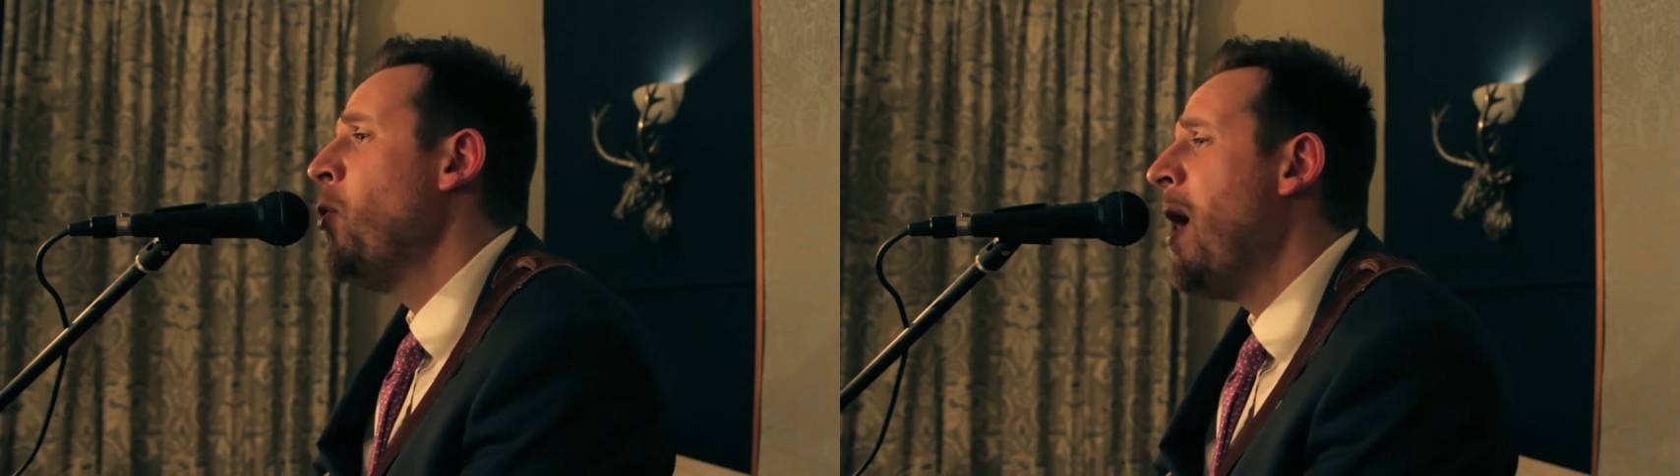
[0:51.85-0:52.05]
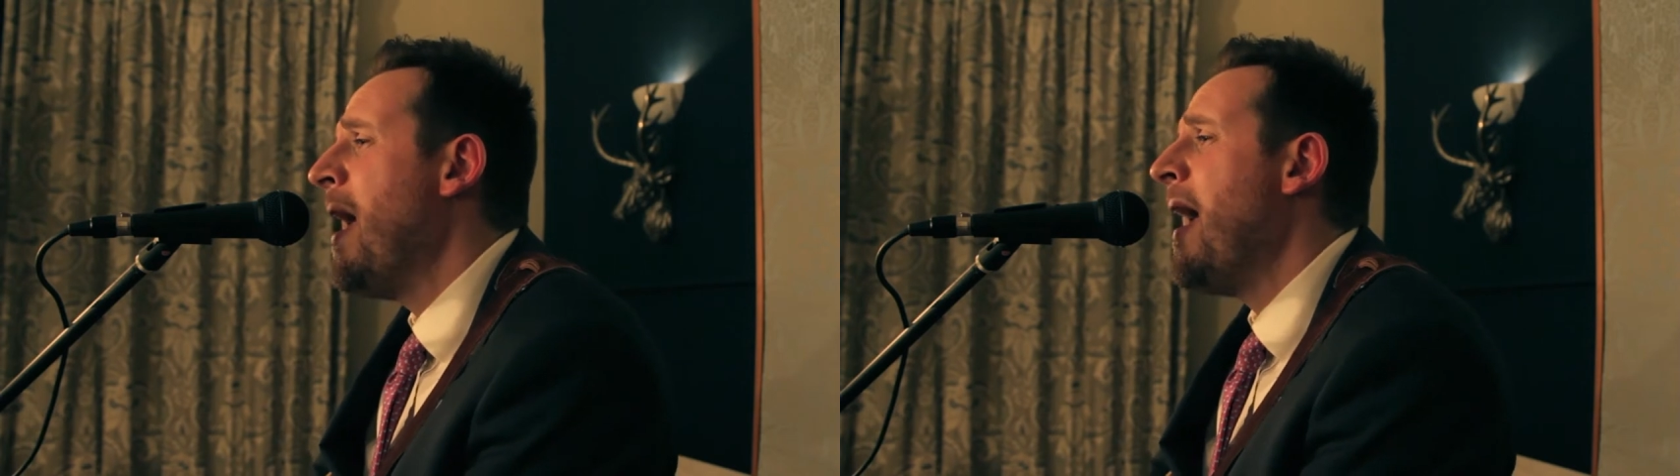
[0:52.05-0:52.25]

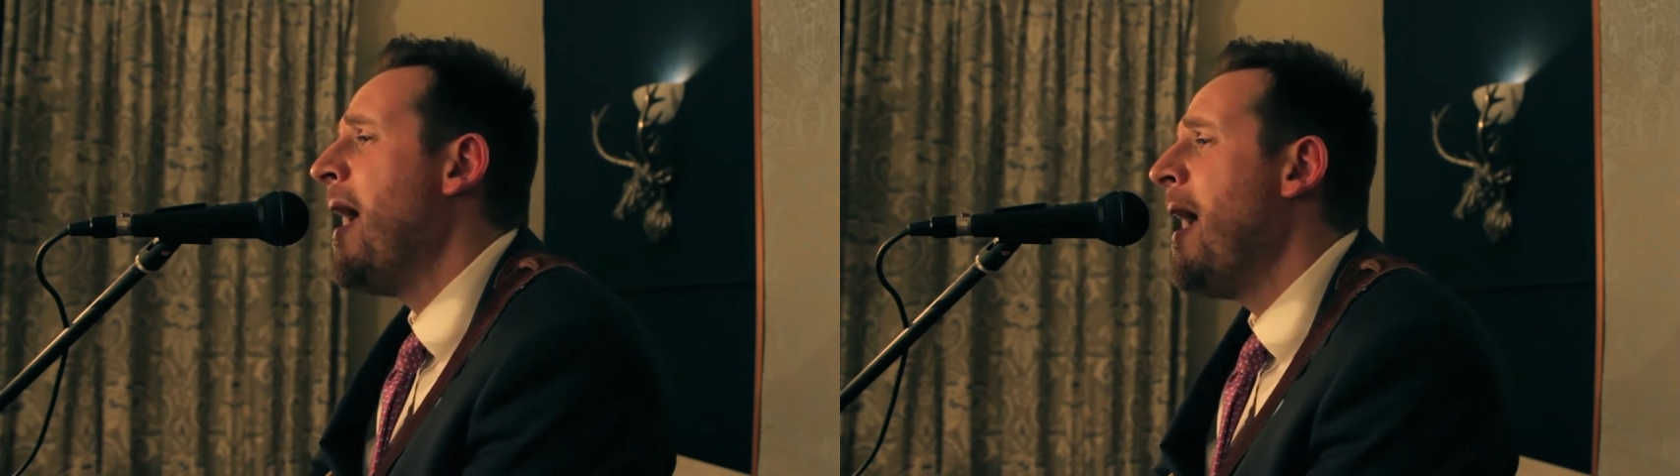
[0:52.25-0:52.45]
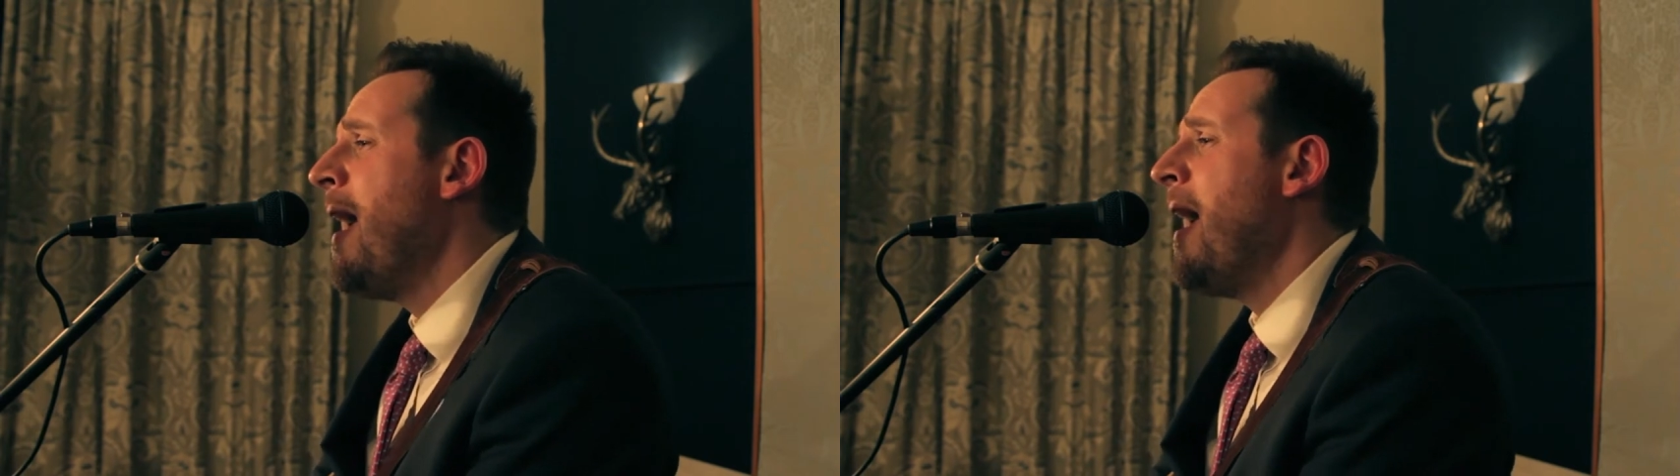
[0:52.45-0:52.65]

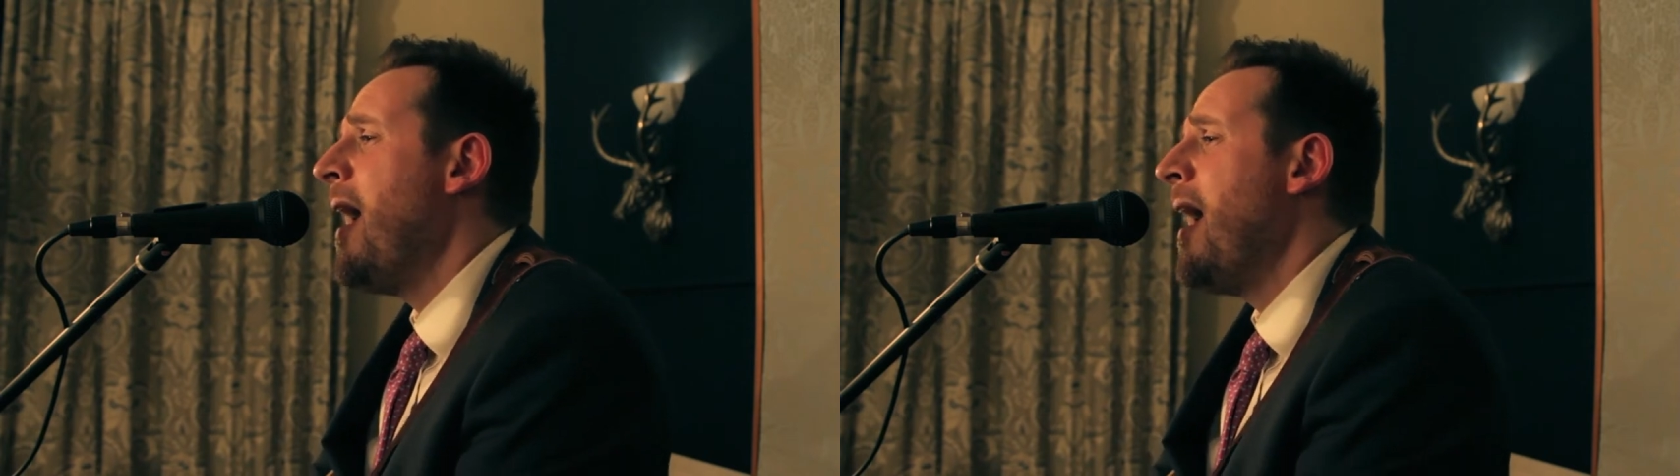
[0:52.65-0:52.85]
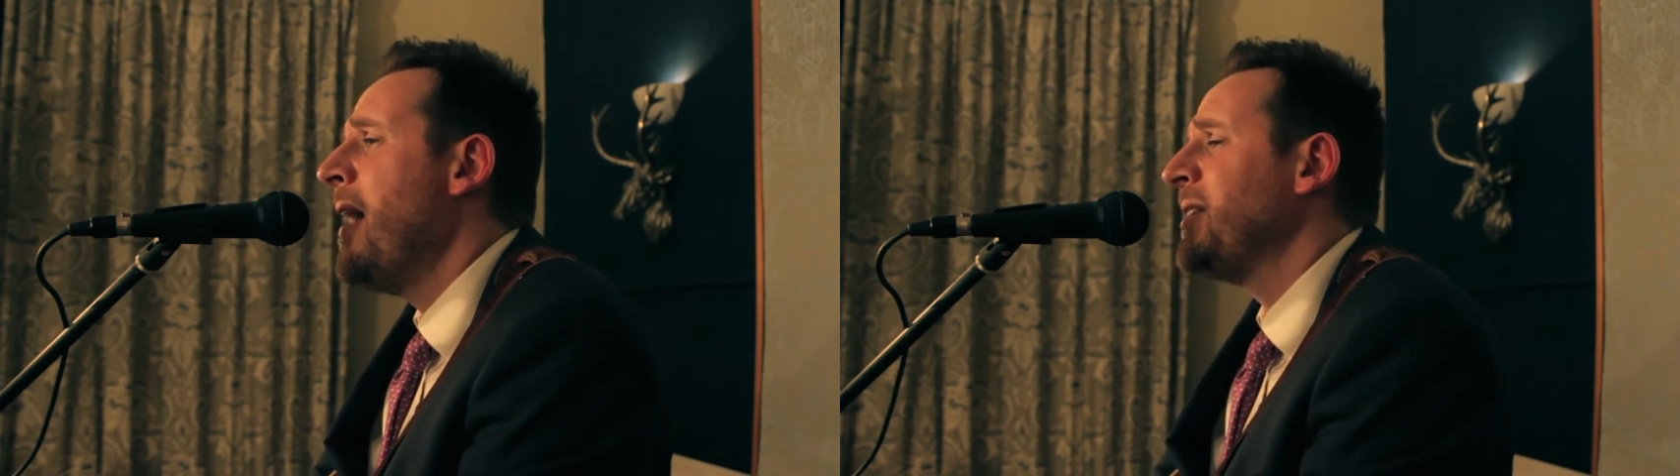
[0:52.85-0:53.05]

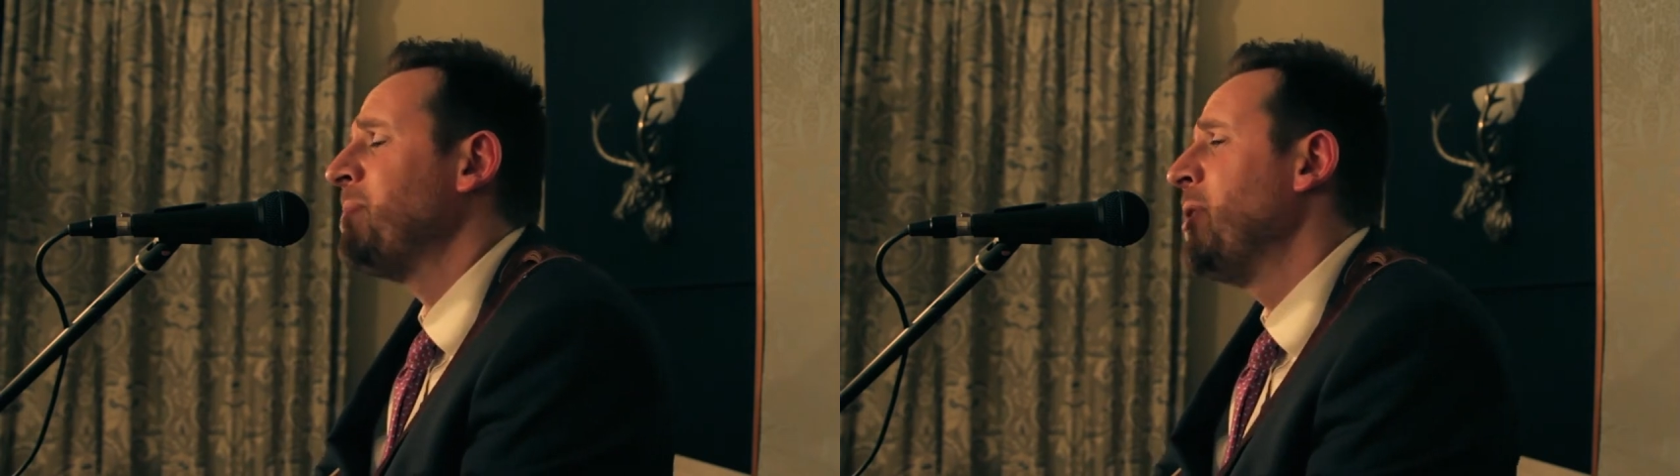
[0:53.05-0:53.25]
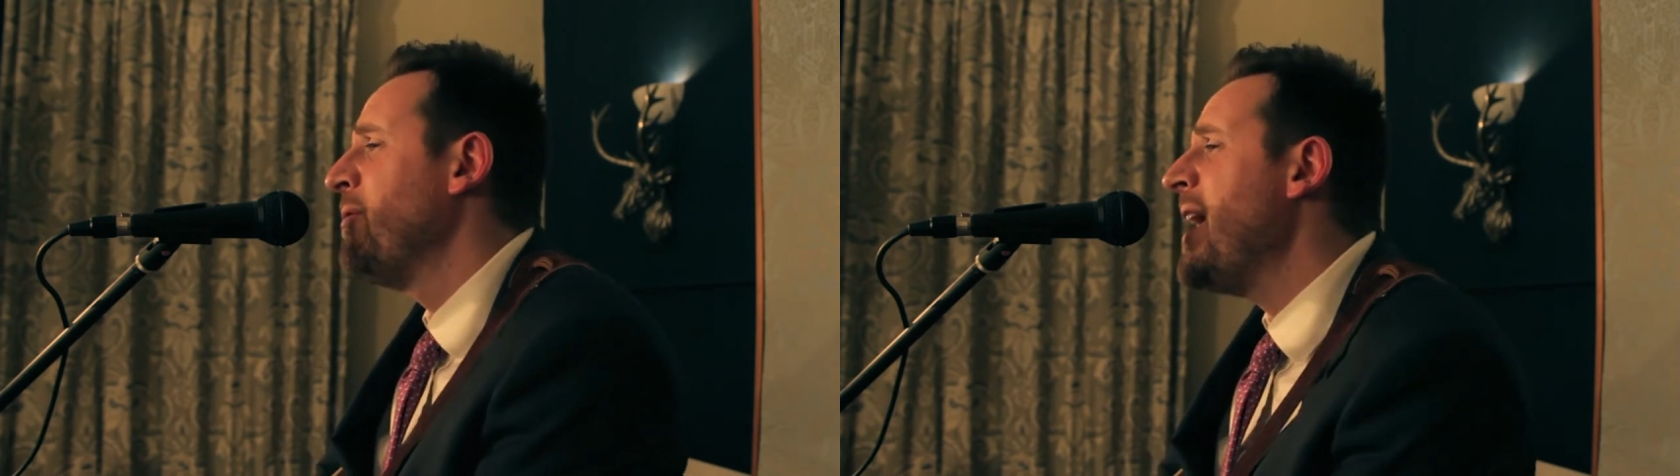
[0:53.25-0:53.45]

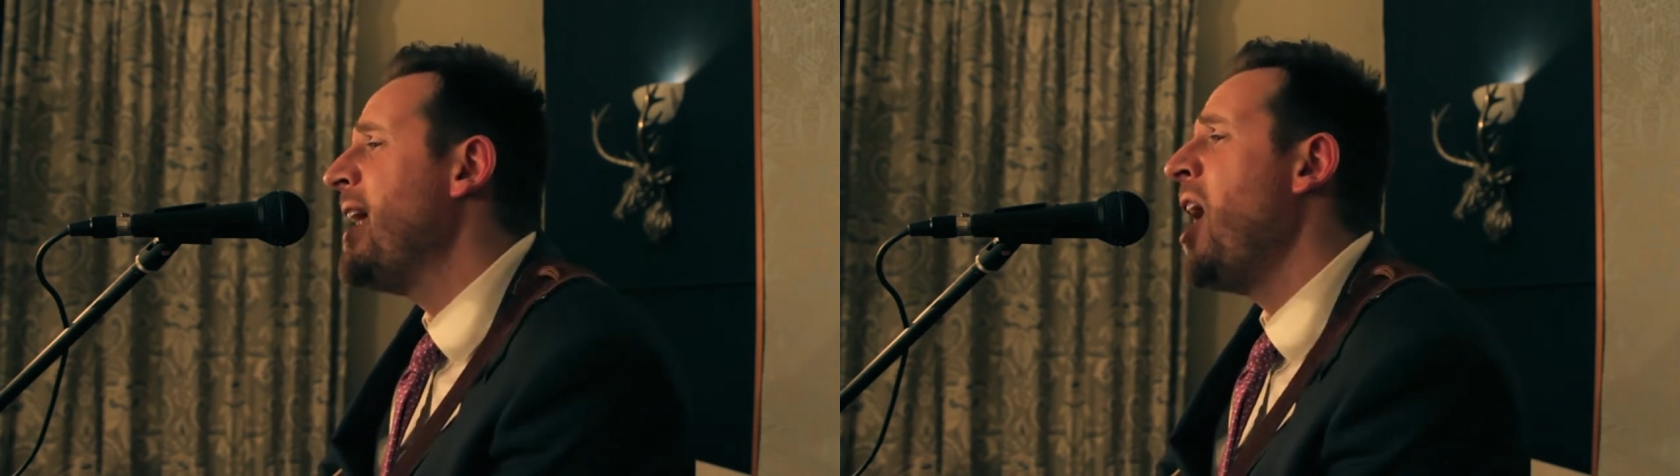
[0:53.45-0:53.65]
whisper and